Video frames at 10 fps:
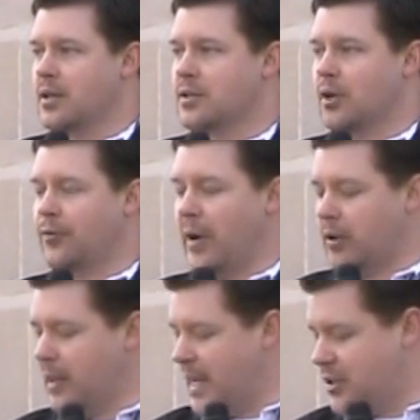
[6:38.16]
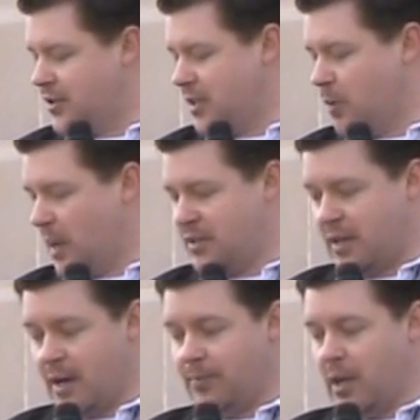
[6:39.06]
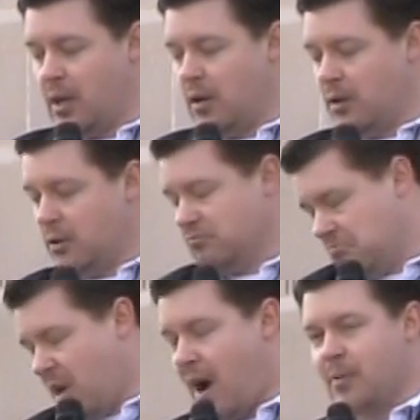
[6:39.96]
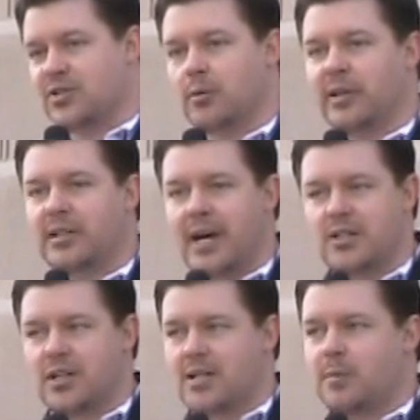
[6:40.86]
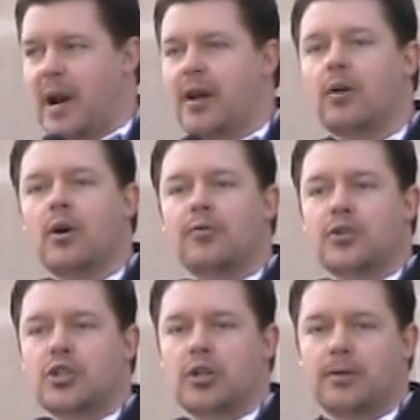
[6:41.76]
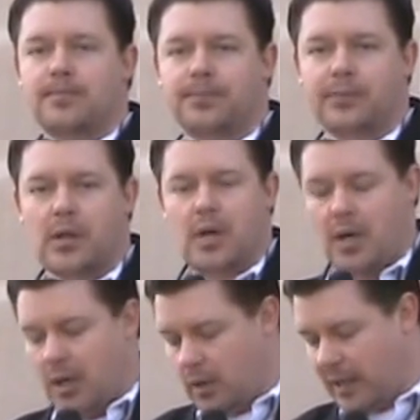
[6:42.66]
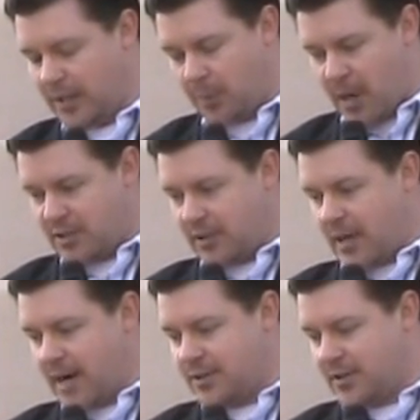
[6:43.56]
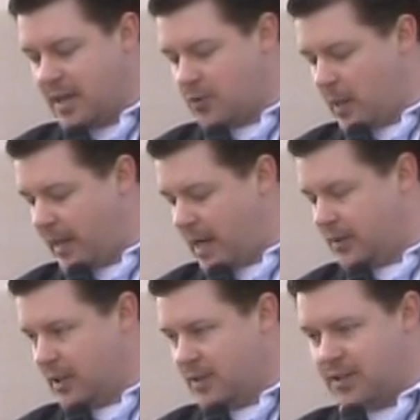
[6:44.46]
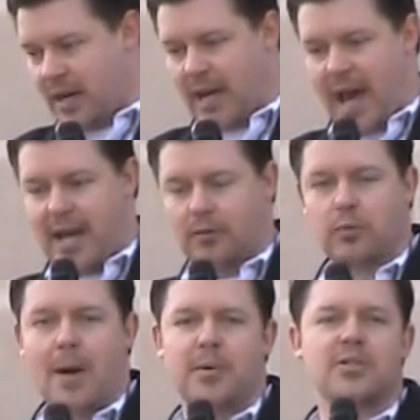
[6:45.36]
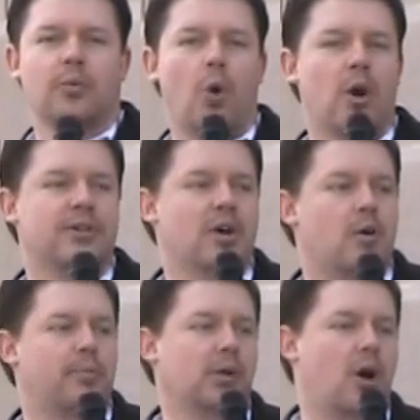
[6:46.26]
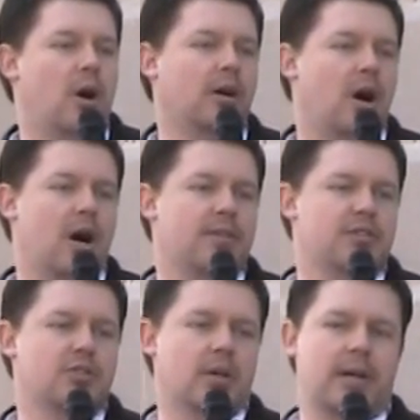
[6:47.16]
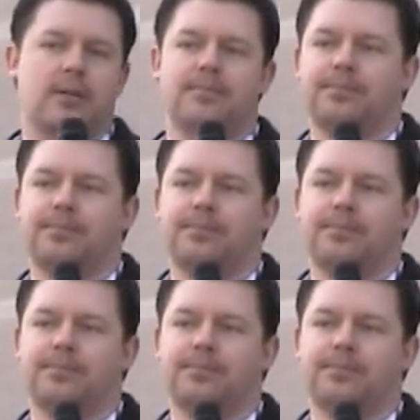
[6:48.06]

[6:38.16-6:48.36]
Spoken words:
So a federal agency went to them. I'm assuming DHS, but I don't know for sure. We got the President of the United States running out there and saying, hey, weapons of war don't belong on the street,